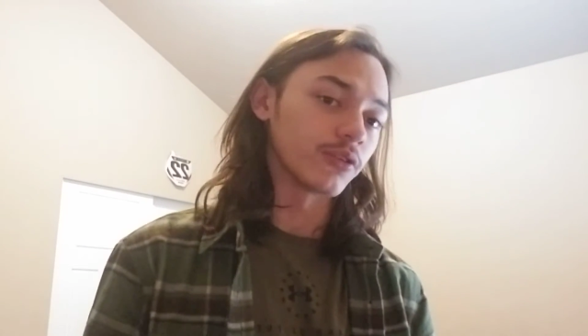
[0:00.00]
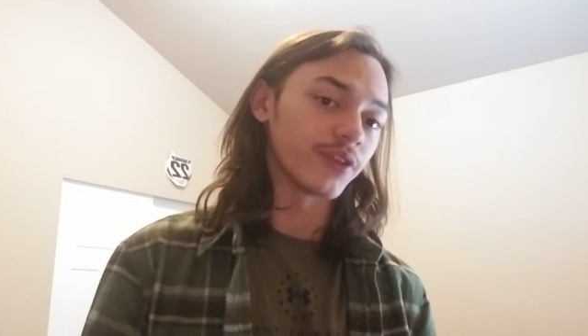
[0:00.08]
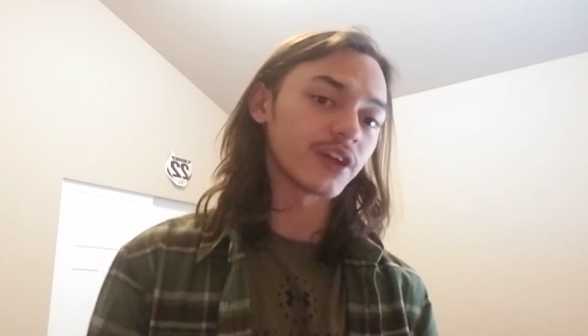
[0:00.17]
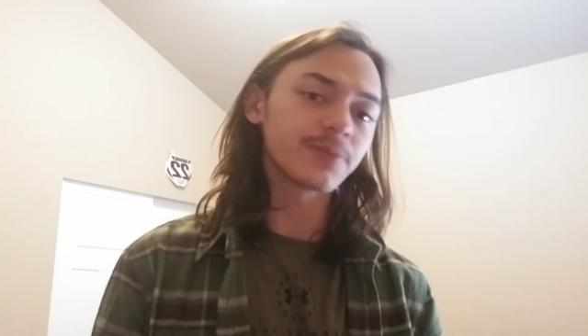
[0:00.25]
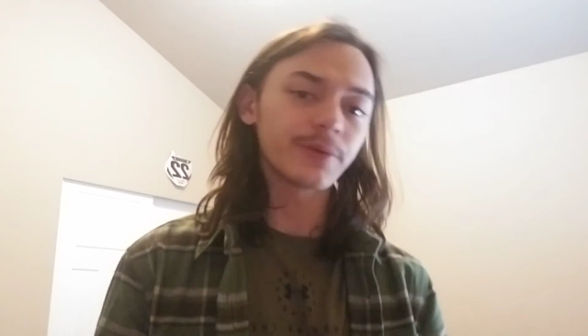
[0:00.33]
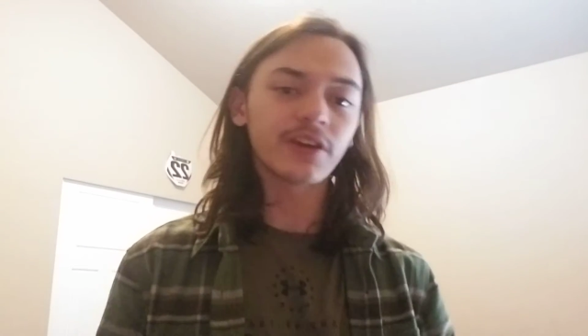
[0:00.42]

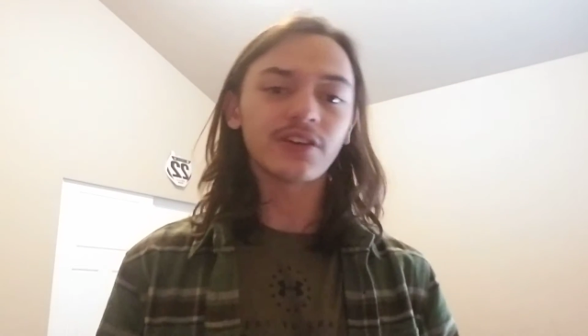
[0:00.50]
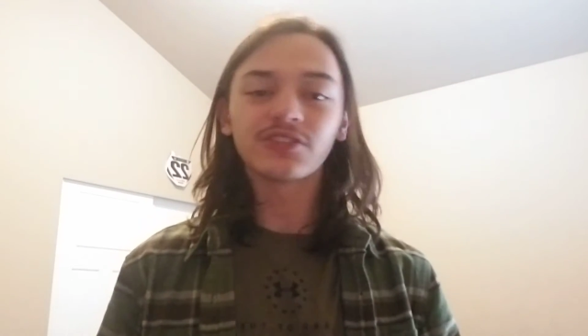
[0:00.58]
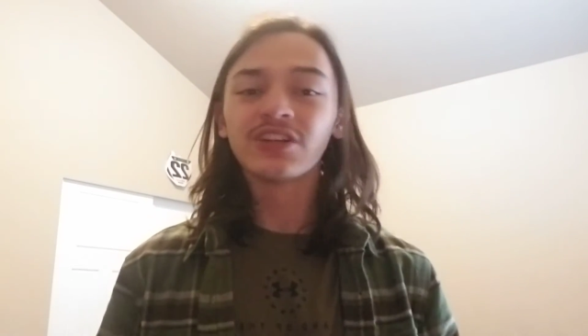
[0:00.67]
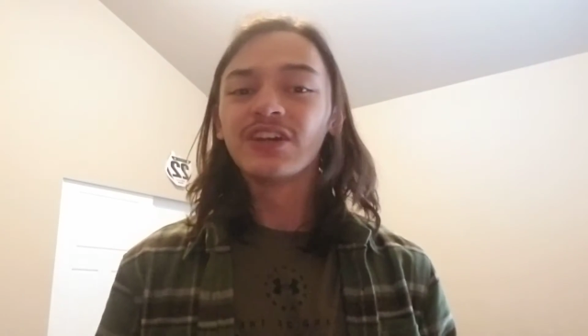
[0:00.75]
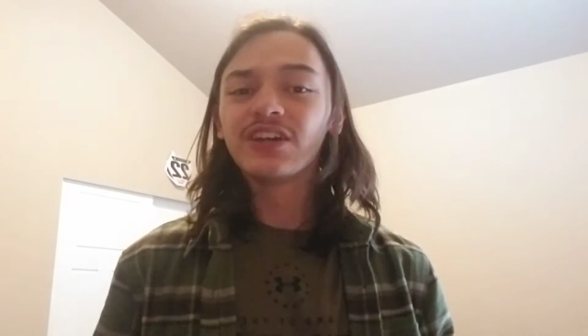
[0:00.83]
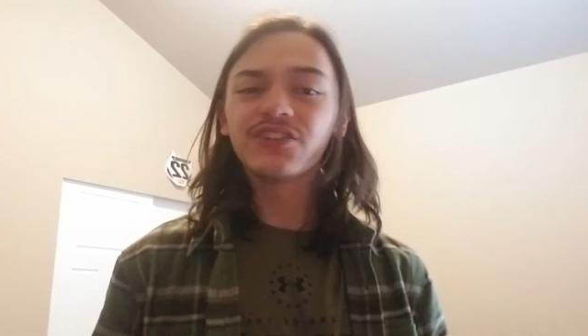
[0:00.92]
That's because
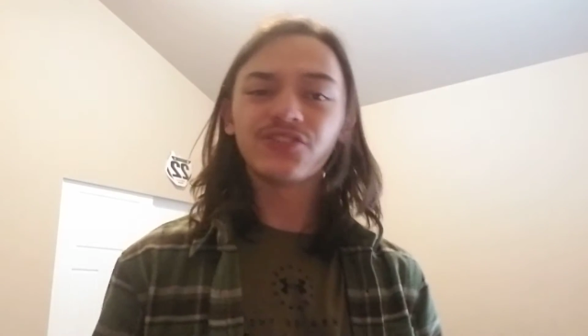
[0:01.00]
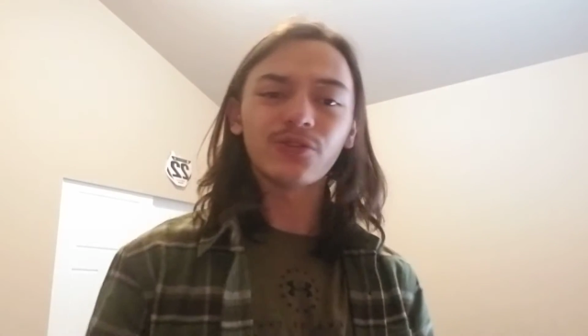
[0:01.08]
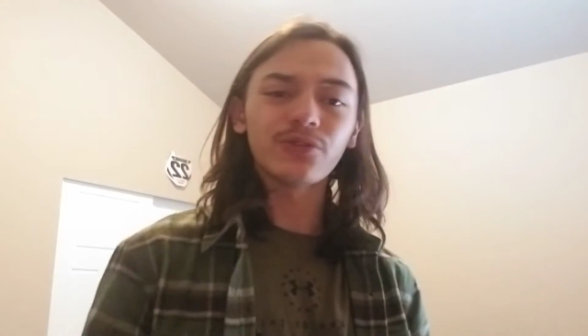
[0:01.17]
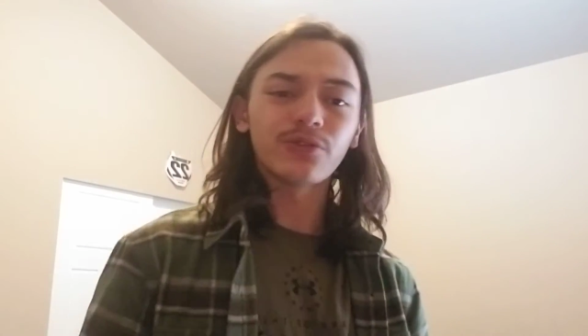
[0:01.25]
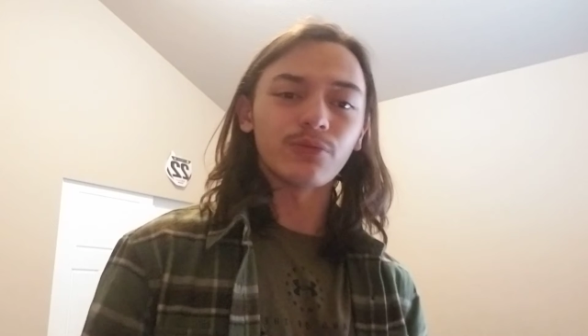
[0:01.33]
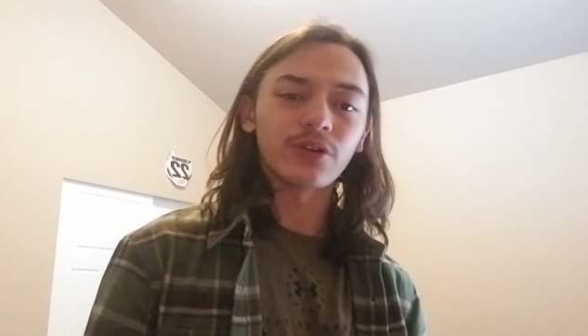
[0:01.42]
it's the
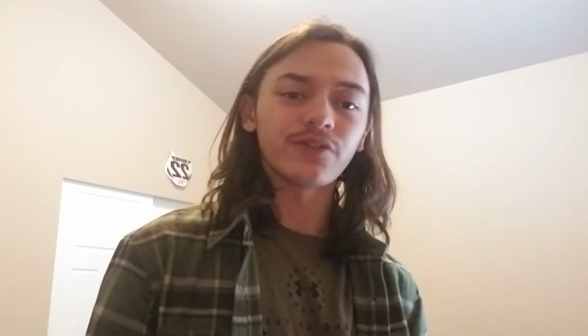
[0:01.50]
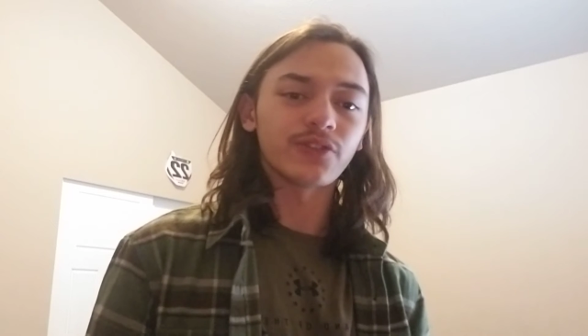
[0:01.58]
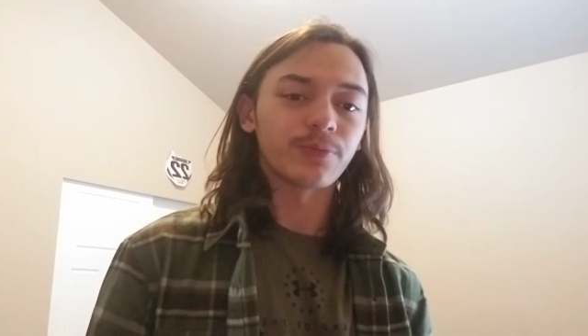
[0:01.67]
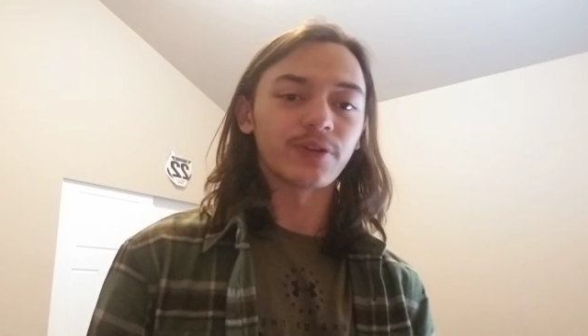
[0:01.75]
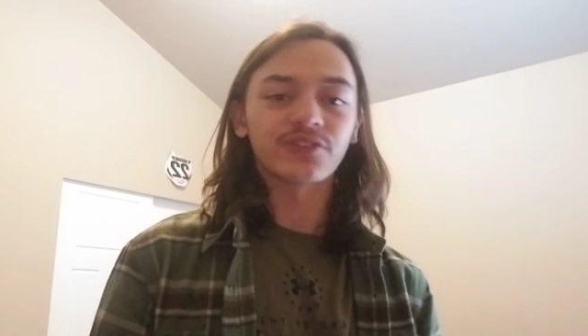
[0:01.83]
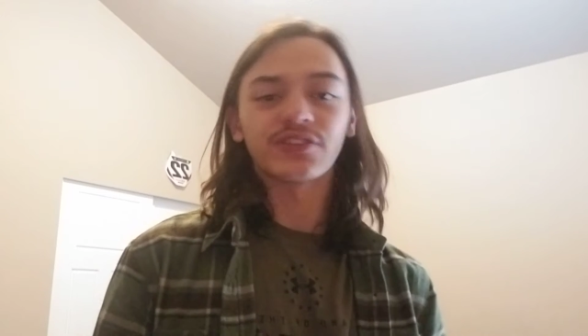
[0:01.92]
only one of his
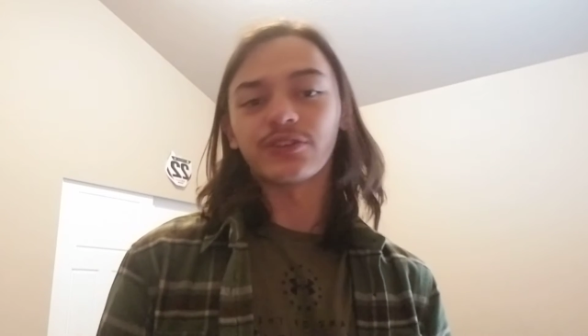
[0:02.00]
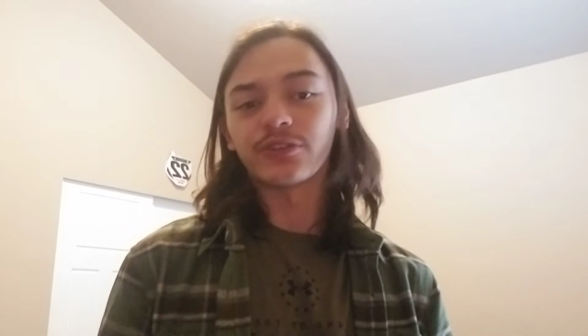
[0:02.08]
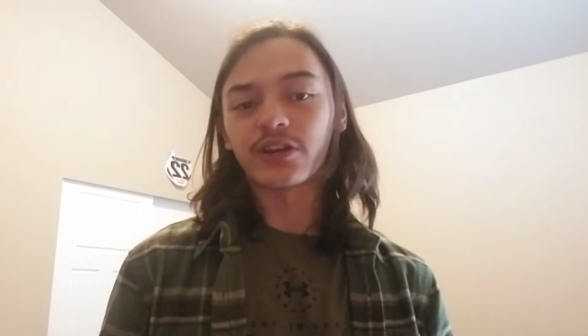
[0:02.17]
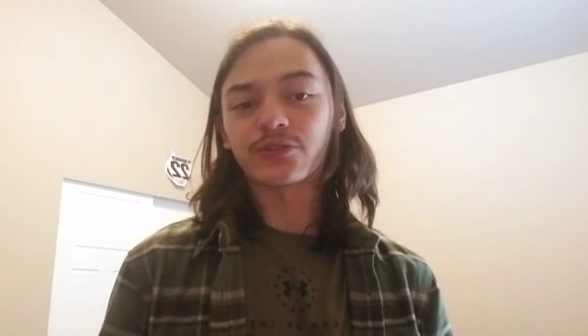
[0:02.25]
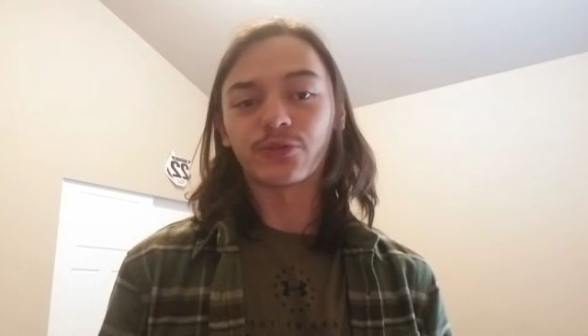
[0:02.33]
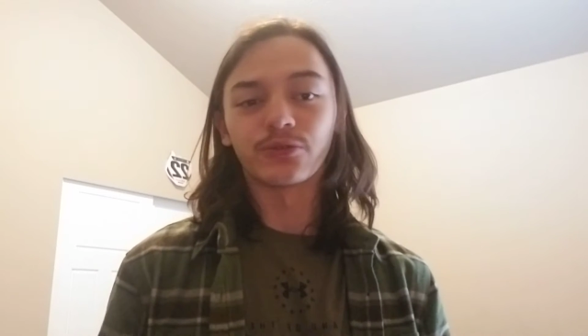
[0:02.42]
perks that you
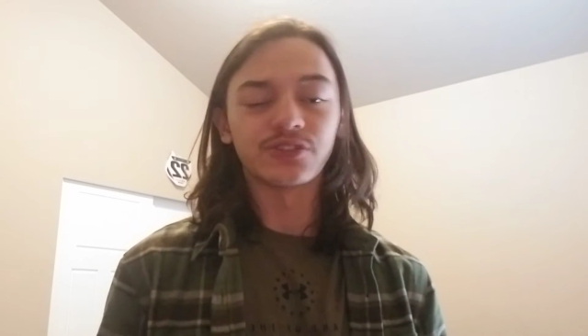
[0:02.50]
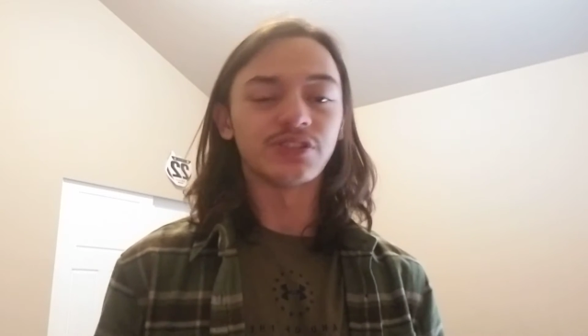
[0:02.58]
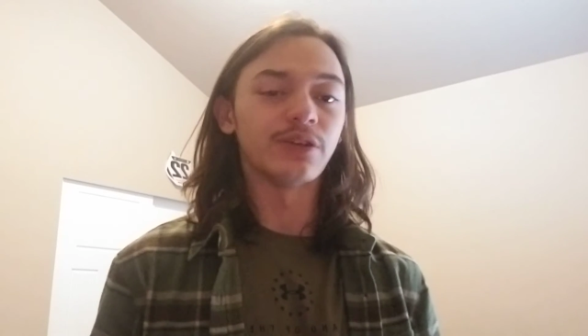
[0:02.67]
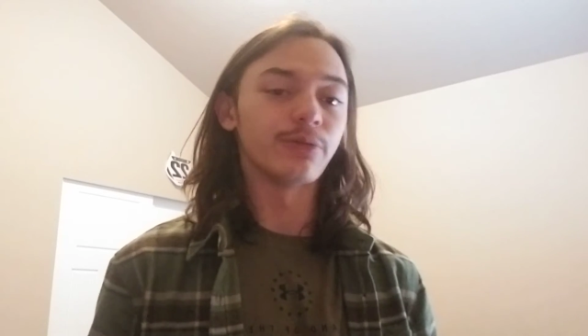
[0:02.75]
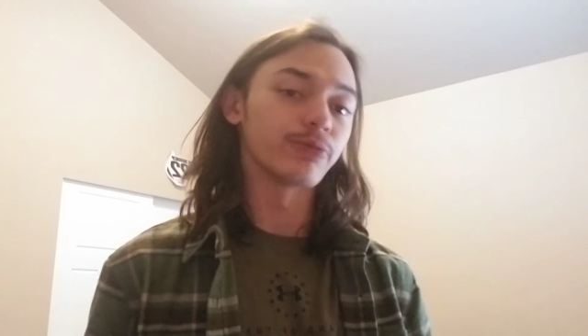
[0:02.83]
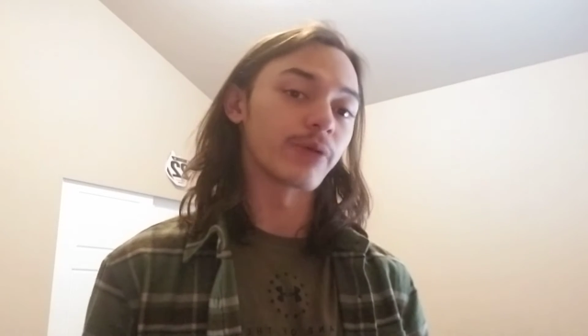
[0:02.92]
actually want to
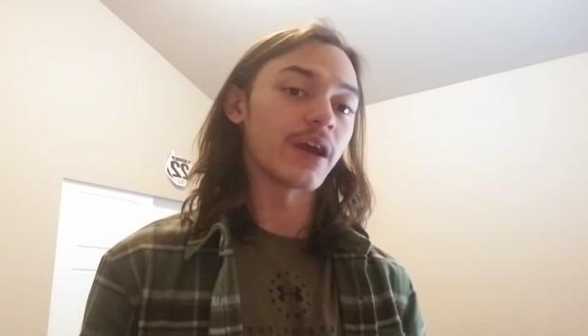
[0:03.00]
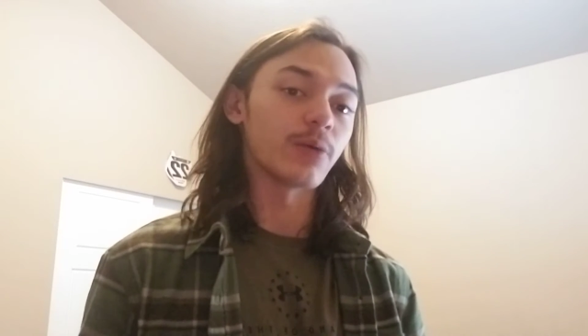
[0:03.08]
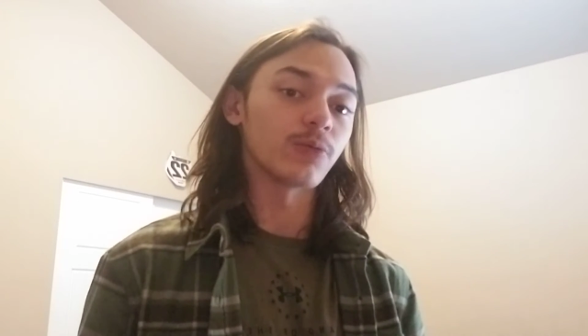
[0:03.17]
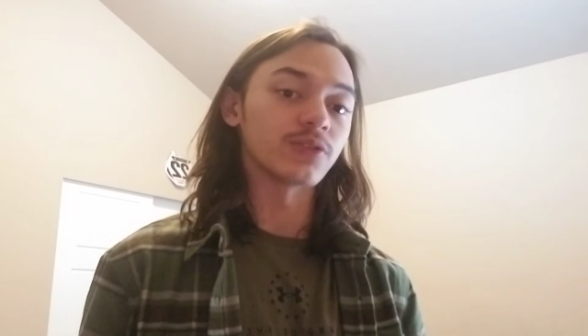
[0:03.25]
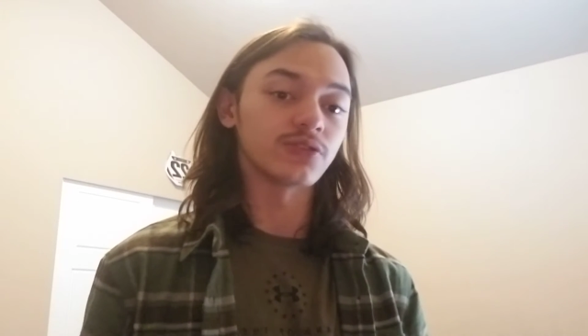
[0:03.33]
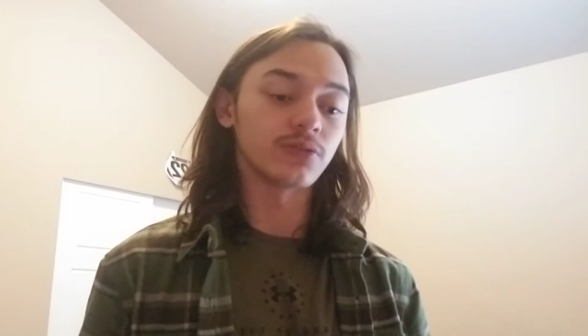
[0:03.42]
see ran
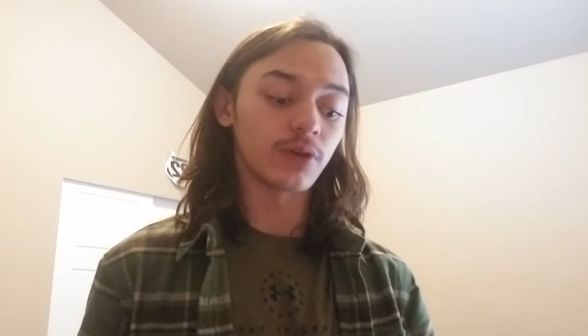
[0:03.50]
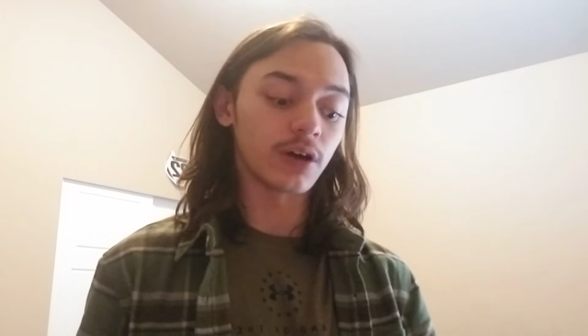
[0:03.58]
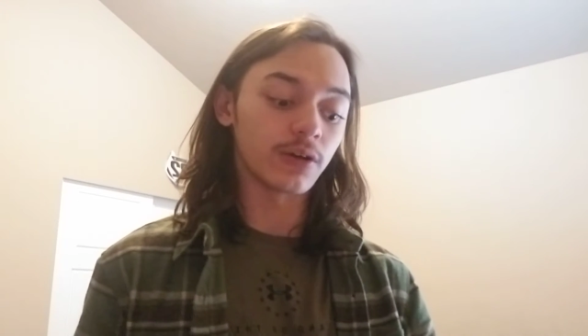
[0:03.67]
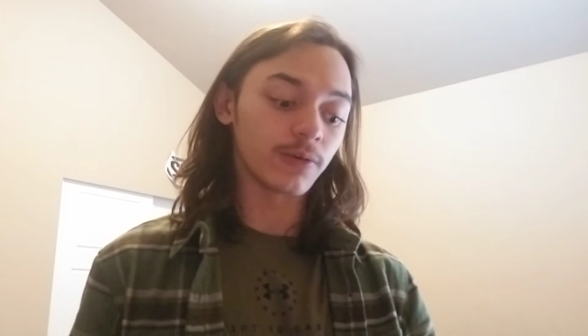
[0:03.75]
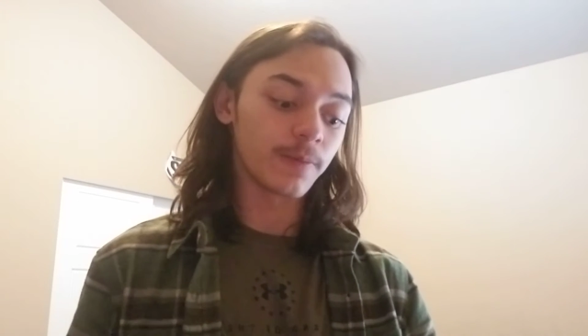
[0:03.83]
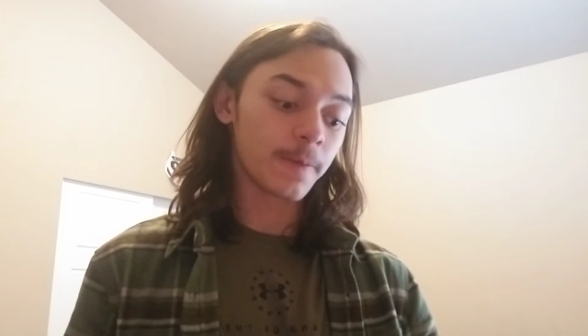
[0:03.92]
once in a while.